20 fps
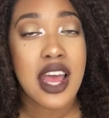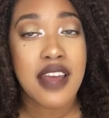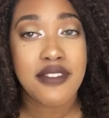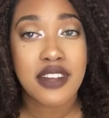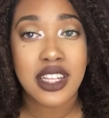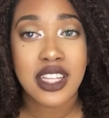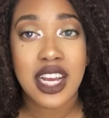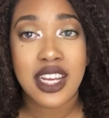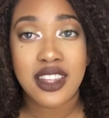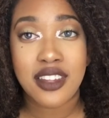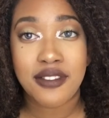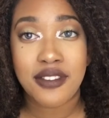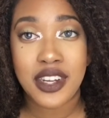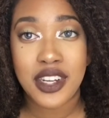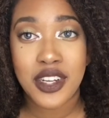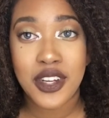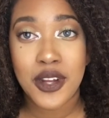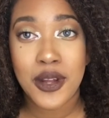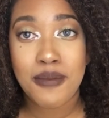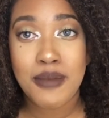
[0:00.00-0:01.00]
If you liked the
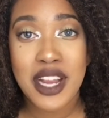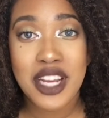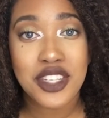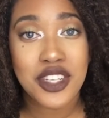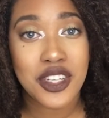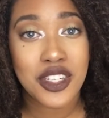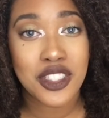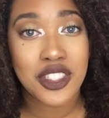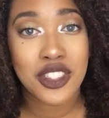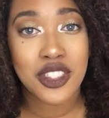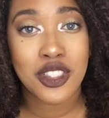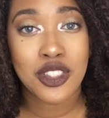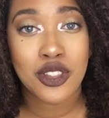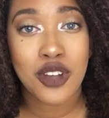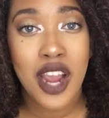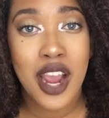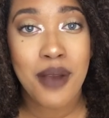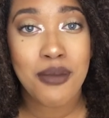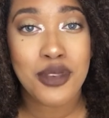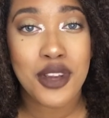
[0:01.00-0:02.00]
video, make sure to
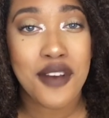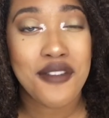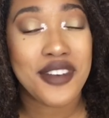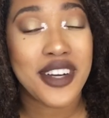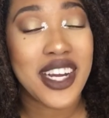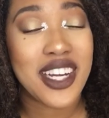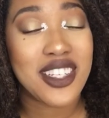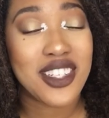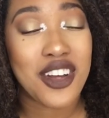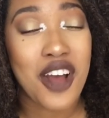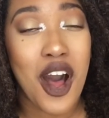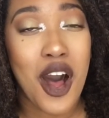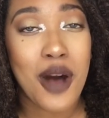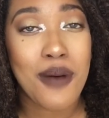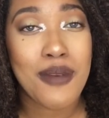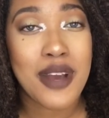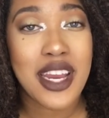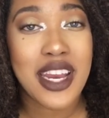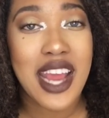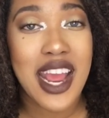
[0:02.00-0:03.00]
subscribe, don't forget to
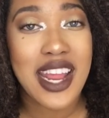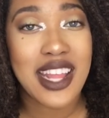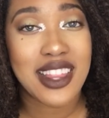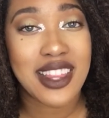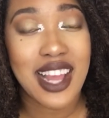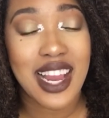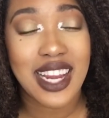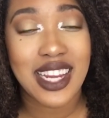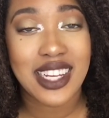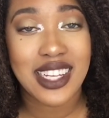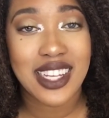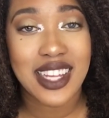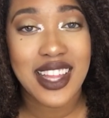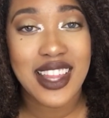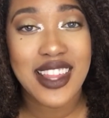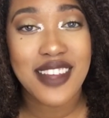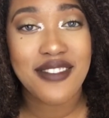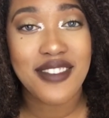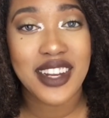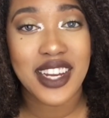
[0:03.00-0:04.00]
comment and like
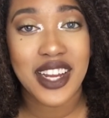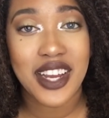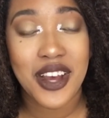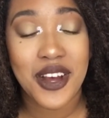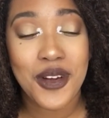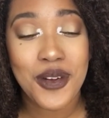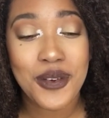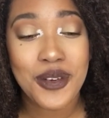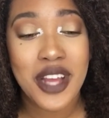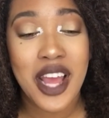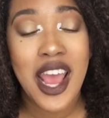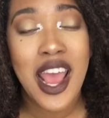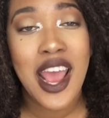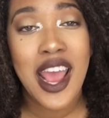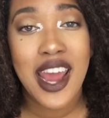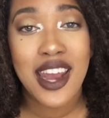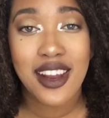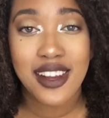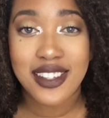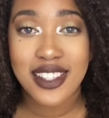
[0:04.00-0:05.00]
the video,
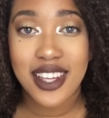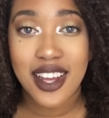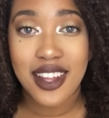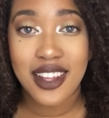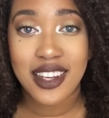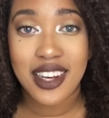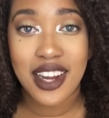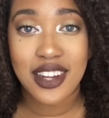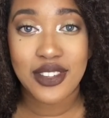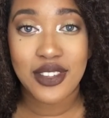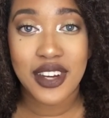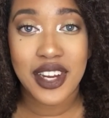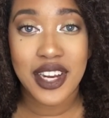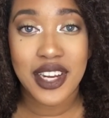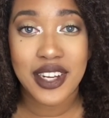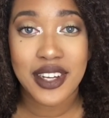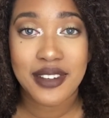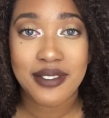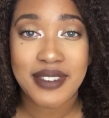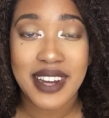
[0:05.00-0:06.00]
and I'll see y'all in the next
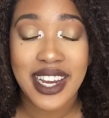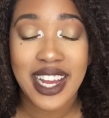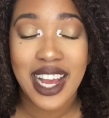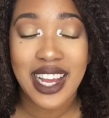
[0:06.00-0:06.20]
one. Bye